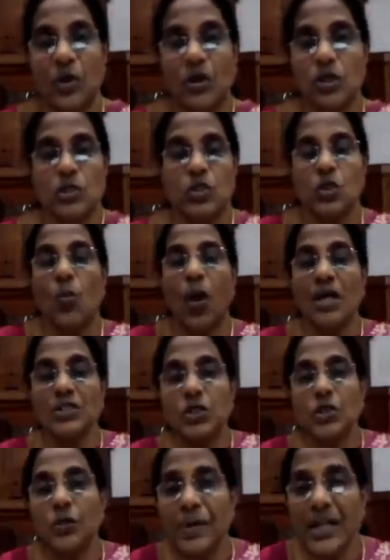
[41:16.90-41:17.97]
So what
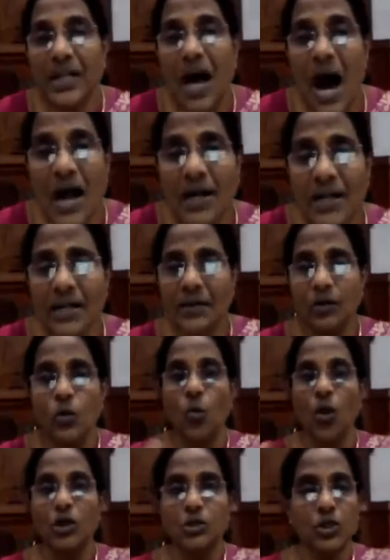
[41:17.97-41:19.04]
should be done?
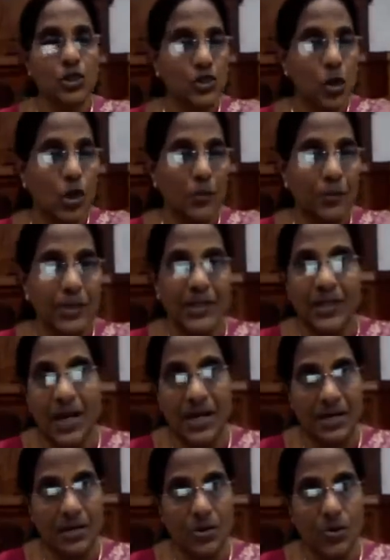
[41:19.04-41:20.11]
What should not be done?
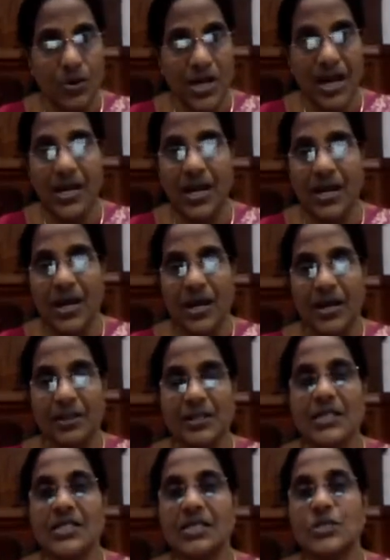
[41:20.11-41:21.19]
Okay,
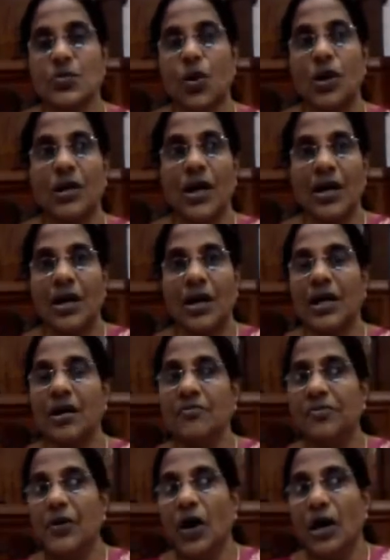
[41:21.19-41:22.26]
this is what. If
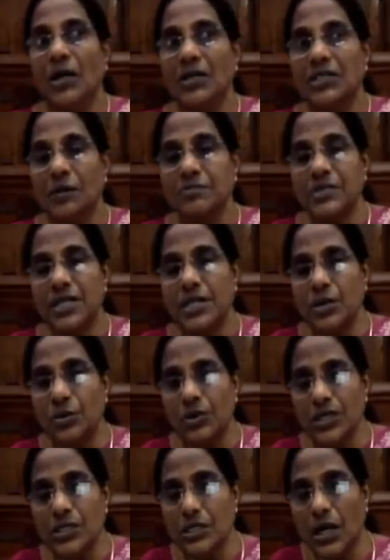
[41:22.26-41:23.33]
your substitute
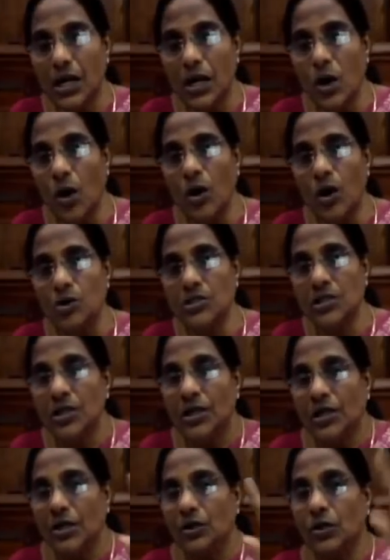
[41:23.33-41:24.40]
is close,
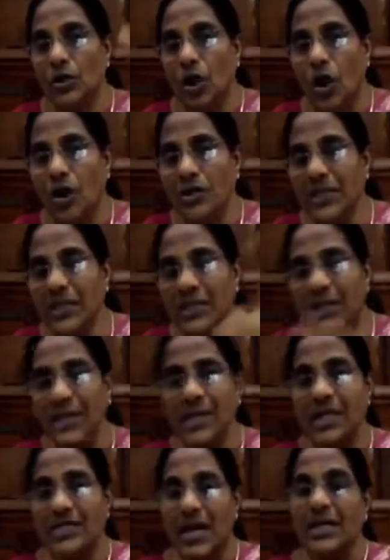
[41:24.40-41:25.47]
do not
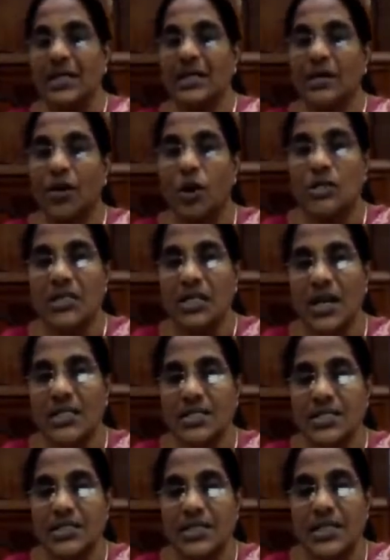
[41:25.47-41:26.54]
increase, and cross
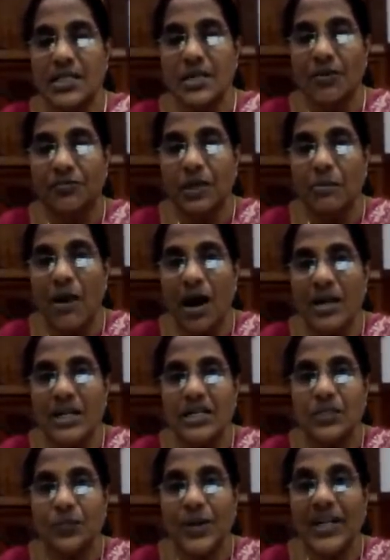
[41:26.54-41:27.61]
elasticity of demand
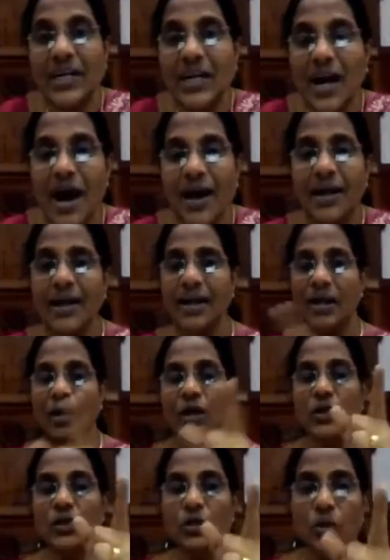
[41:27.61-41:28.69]
is very high,
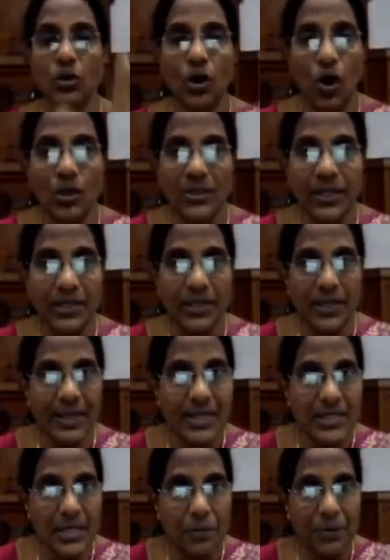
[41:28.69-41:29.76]
do not
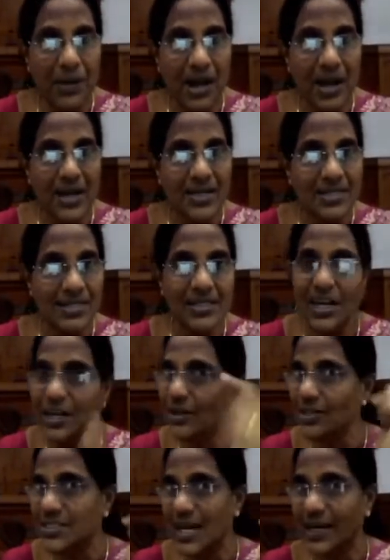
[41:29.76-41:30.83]
increase the price. Didn't
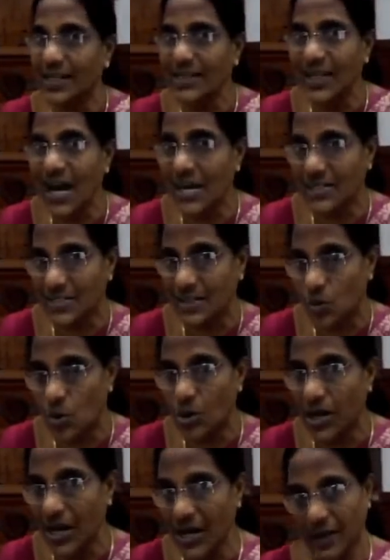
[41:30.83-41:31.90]
you study that?
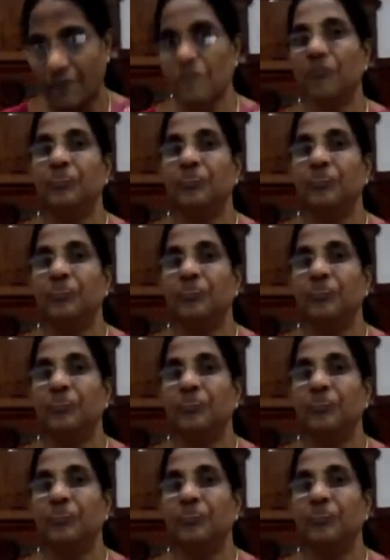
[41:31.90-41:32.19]
Okay.